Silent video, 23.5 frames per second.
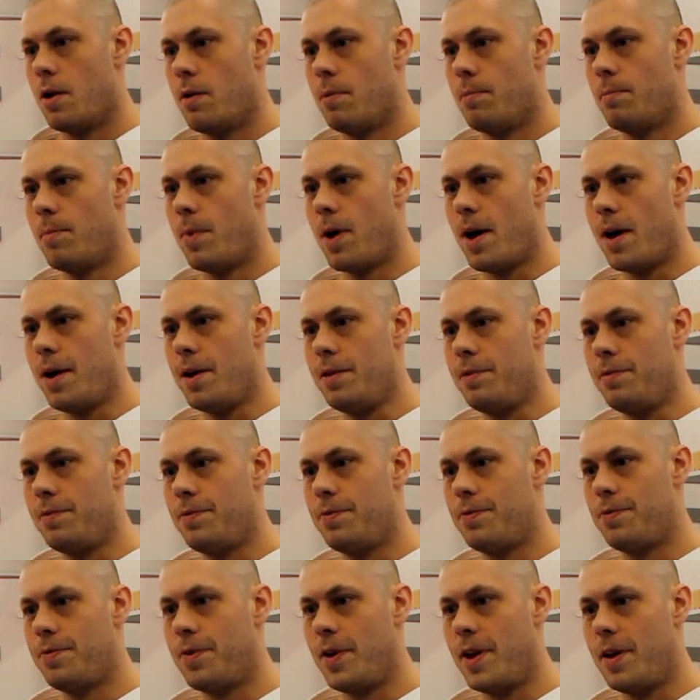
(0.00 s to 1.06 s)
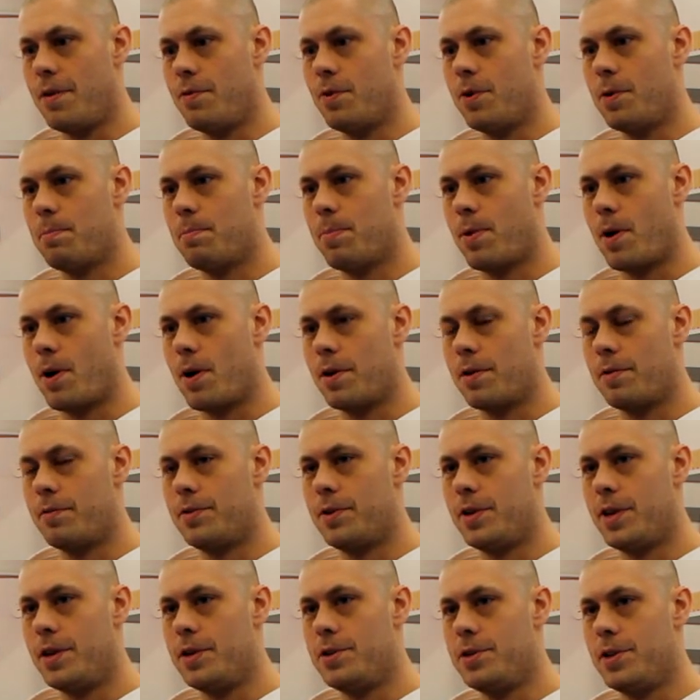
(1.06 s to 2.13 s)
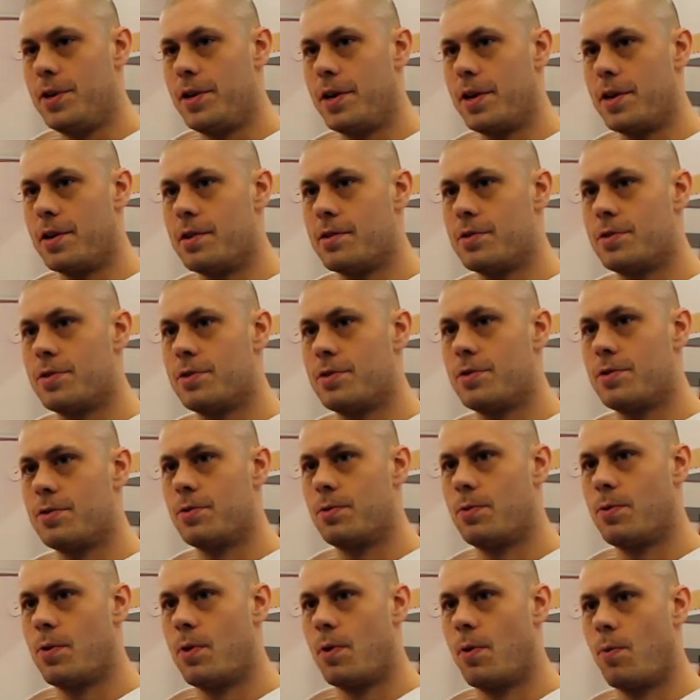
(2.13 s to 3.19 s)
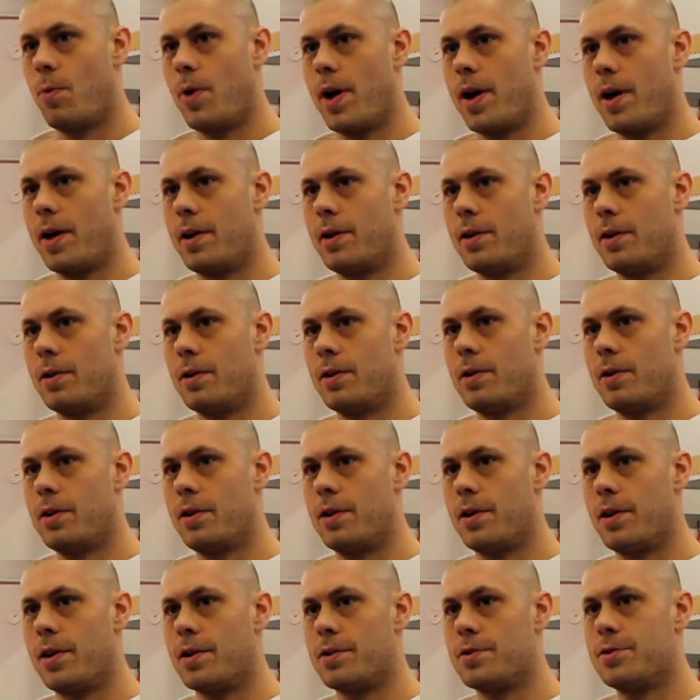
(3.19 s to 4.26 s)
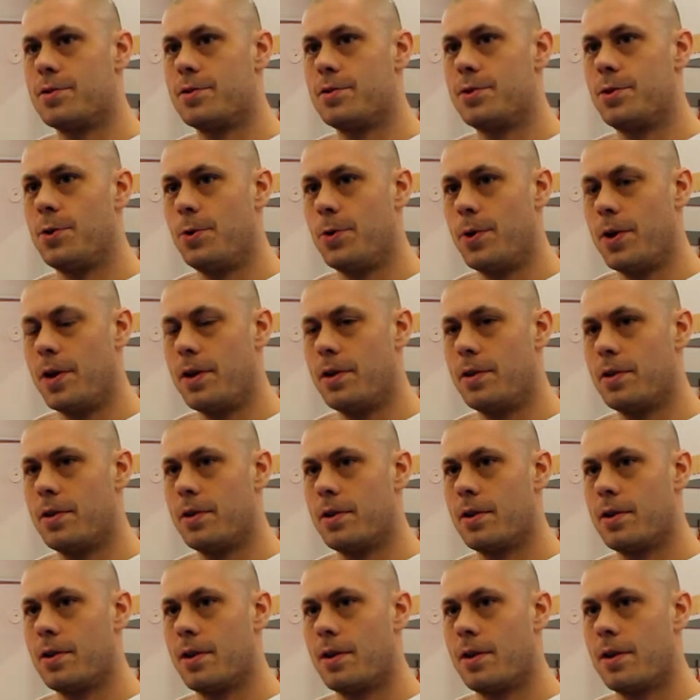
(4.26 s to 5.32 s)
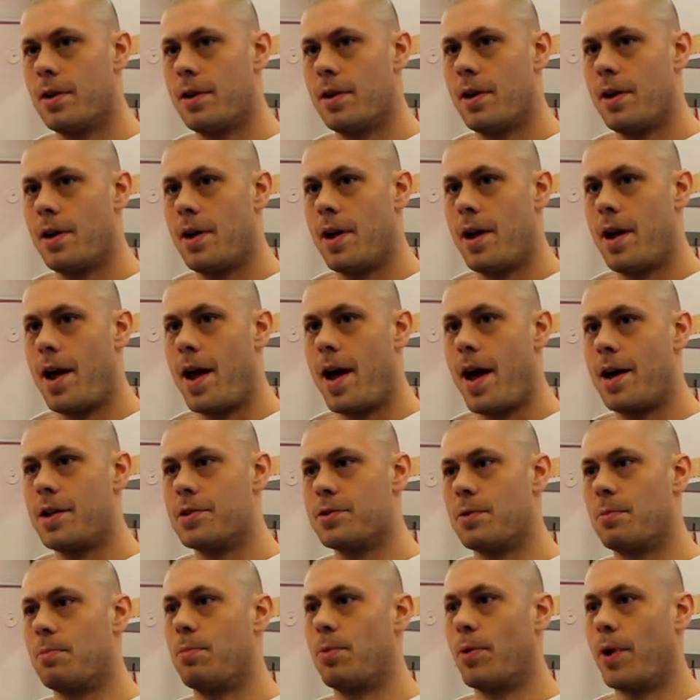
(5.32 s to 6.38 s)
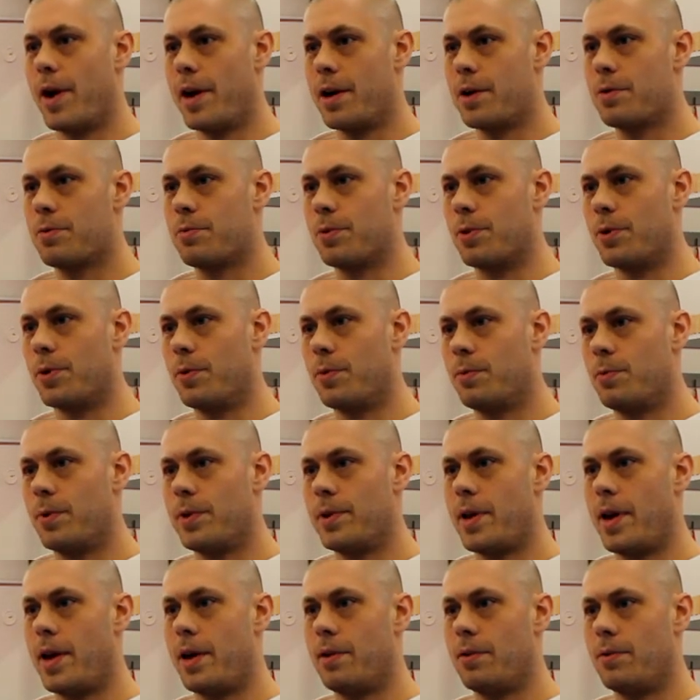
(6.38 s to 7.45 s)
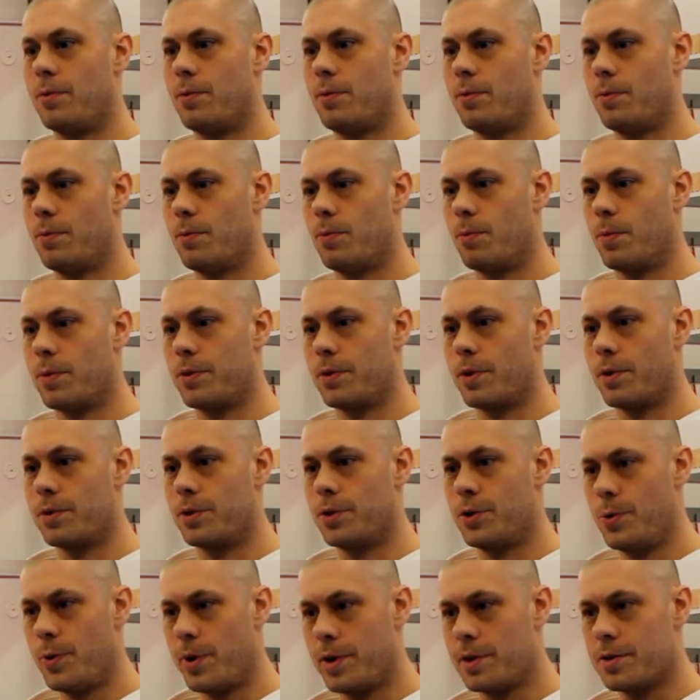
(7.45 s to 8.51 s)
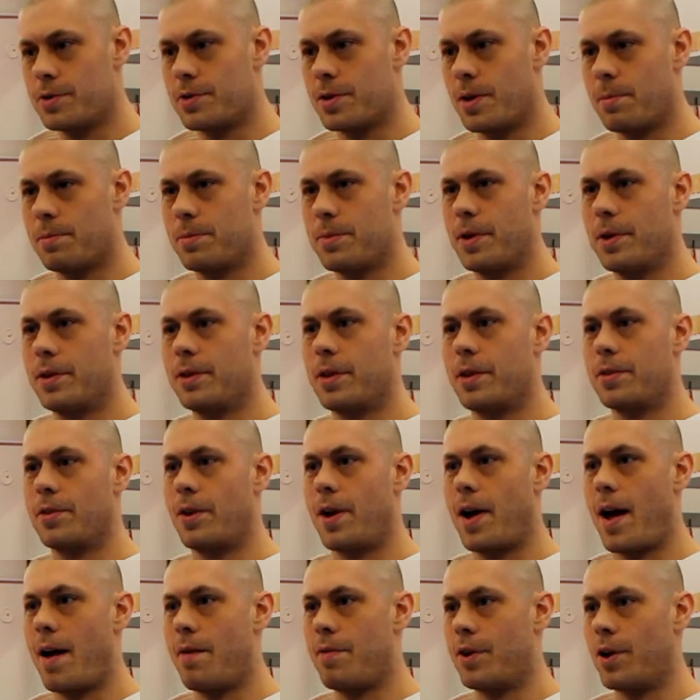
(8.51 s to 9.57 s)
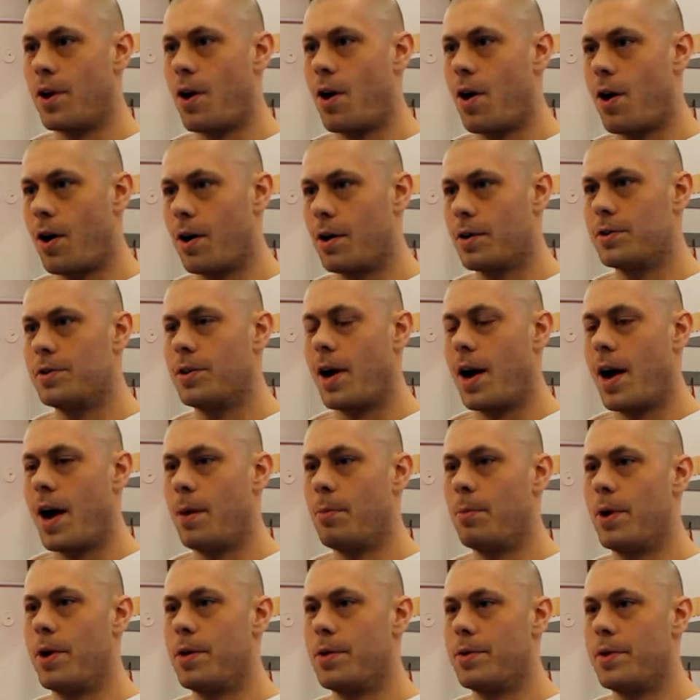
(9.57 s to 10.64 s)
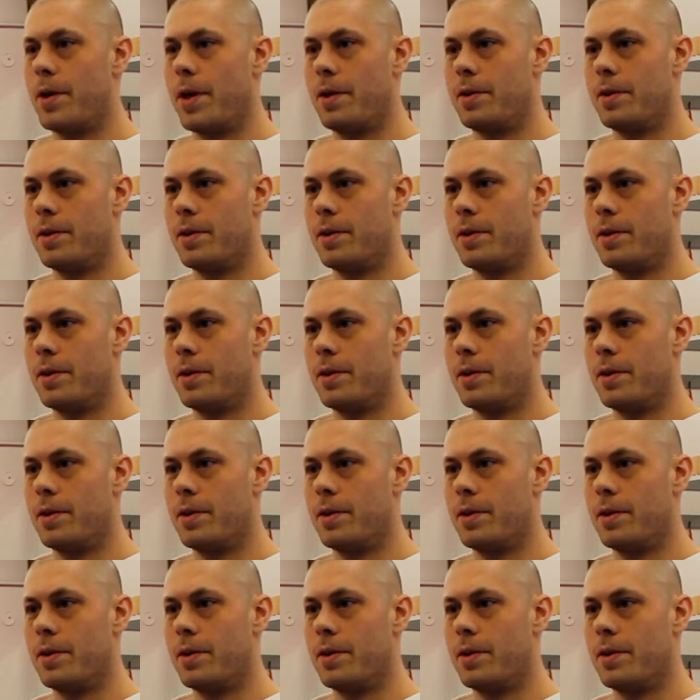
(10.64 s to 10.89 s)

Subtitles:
My favorite part of teaching is when a student has a breakthrough, when they're doing something that they're having a hard time with,